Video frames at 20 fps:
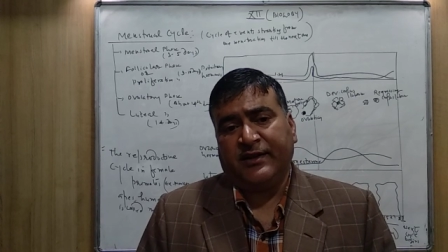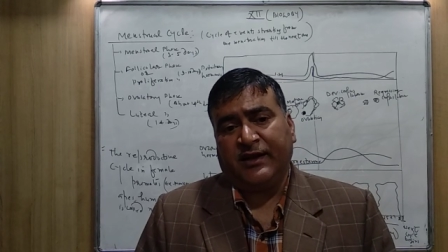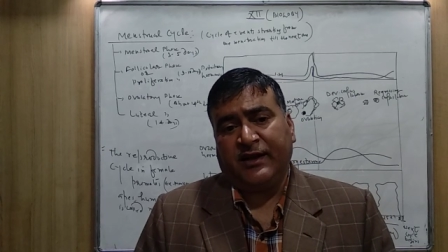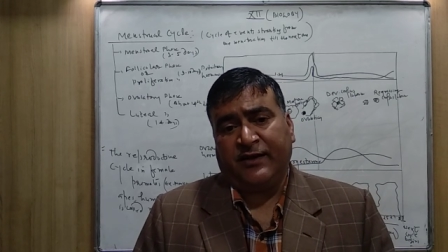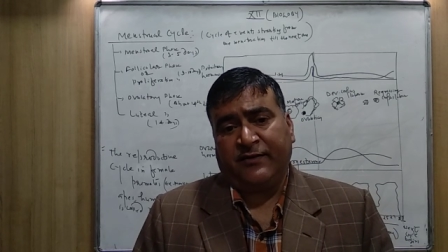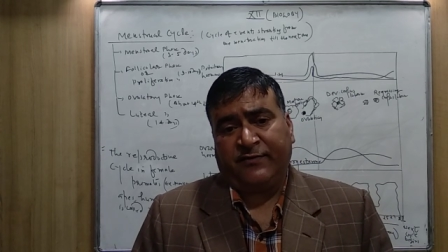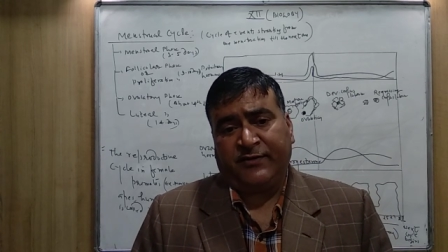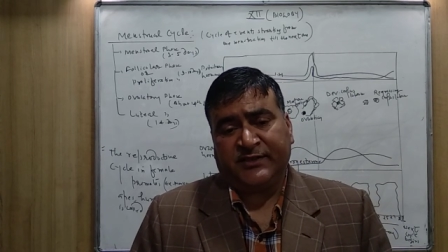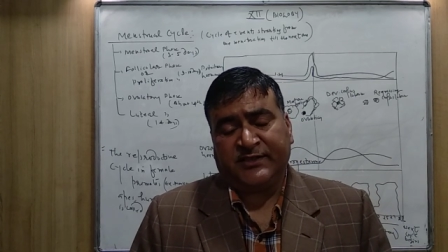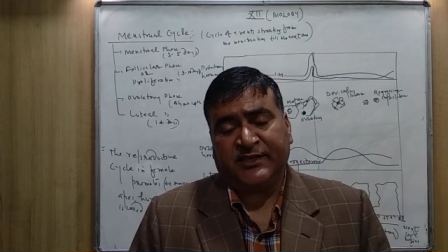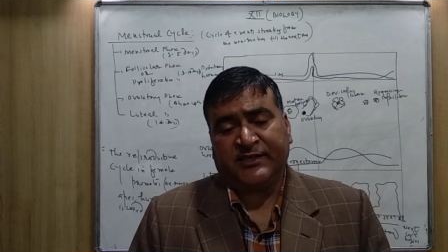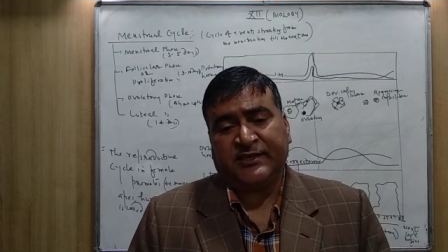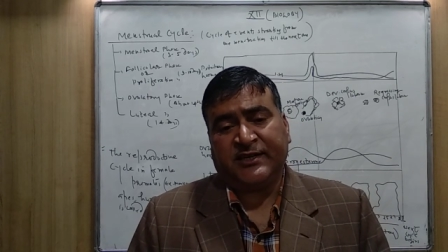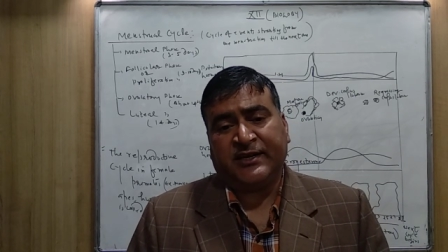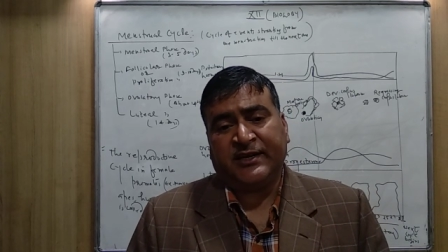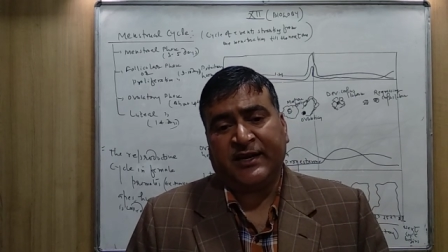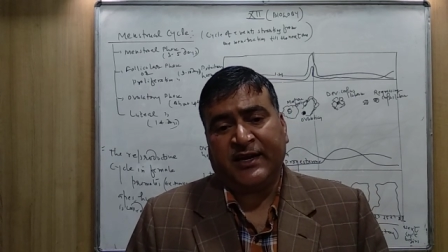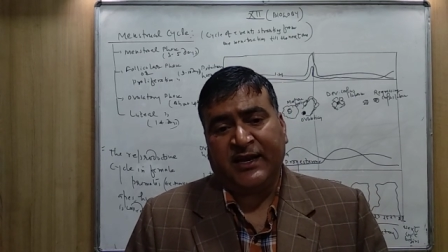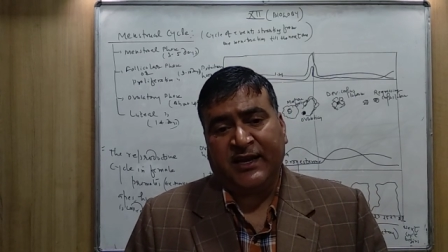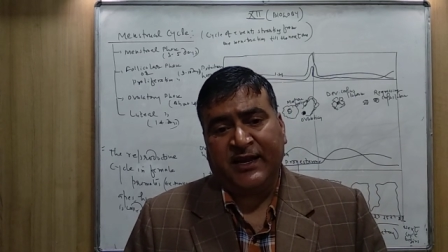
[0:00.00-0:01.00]
FSH
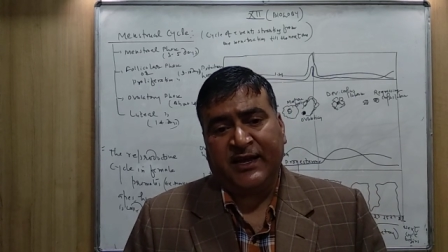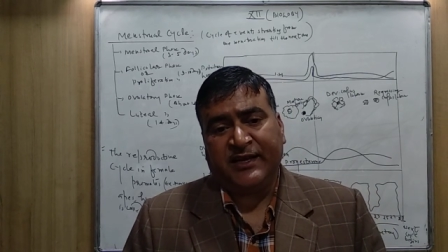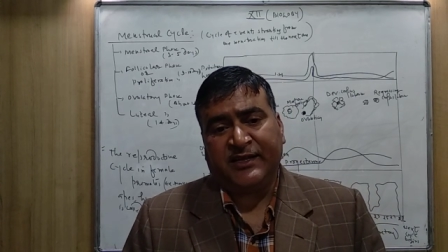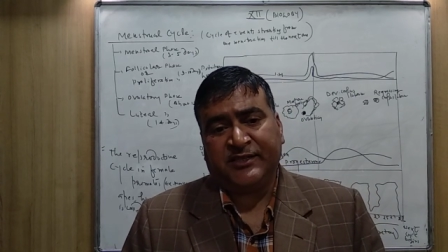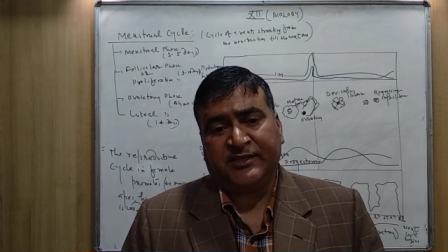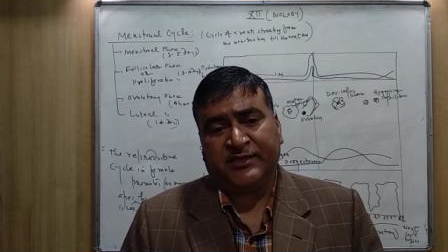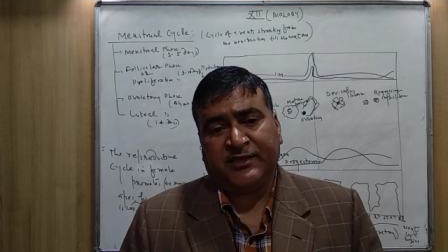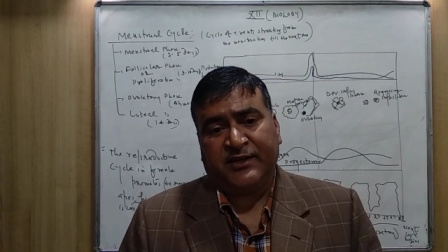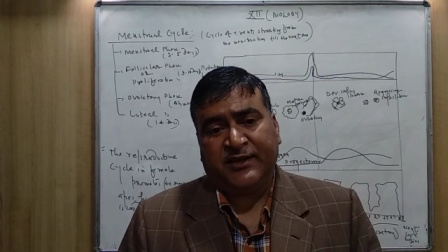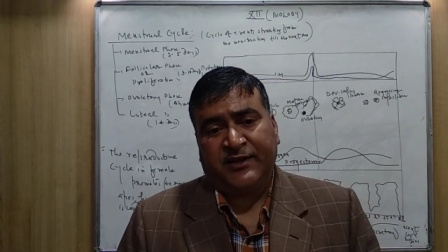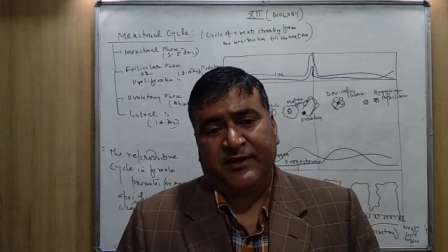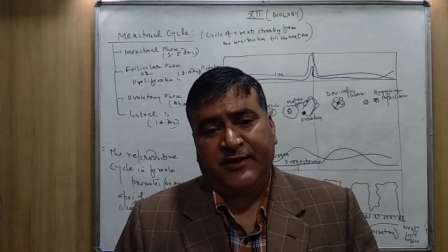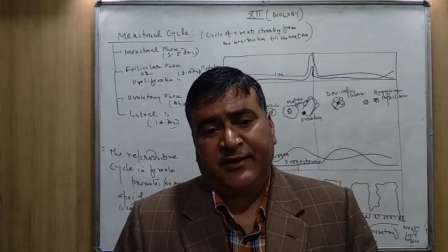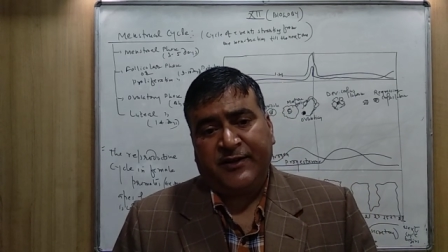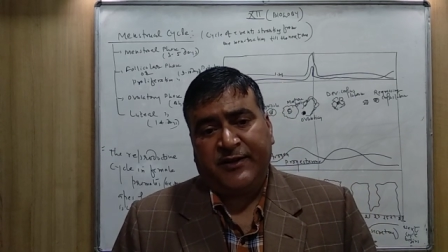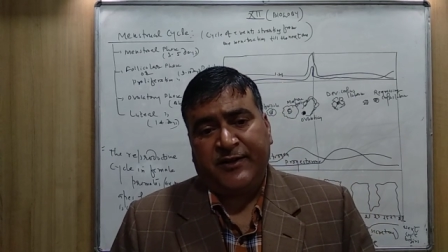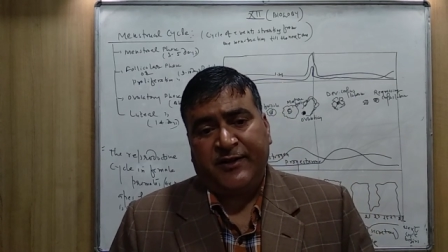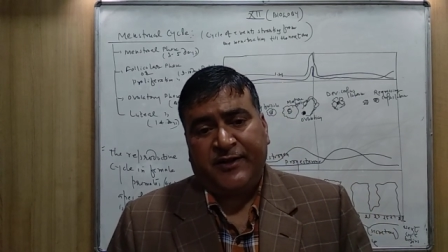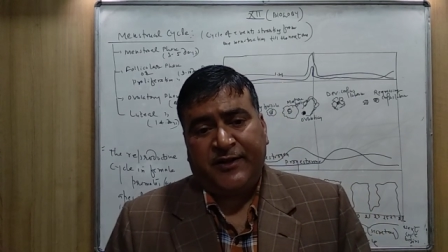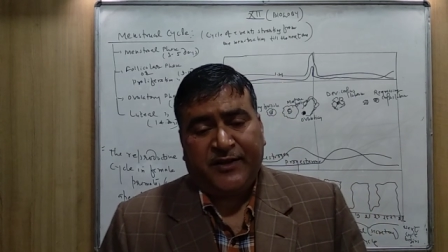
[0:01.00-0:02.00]
and LH,
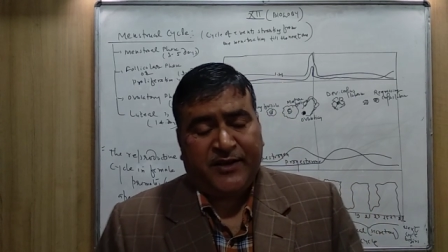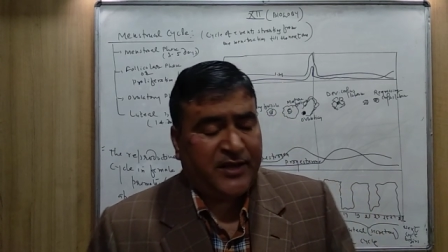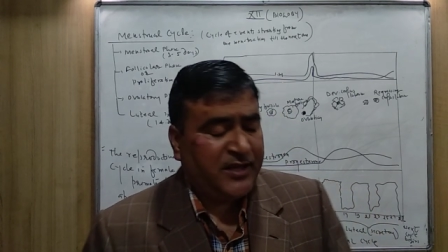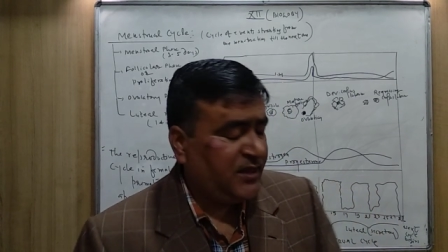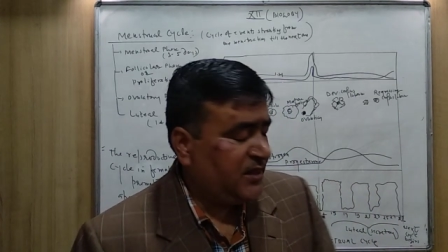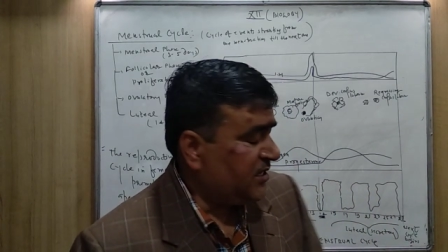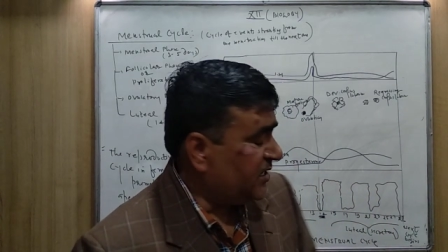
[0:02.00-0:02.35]
in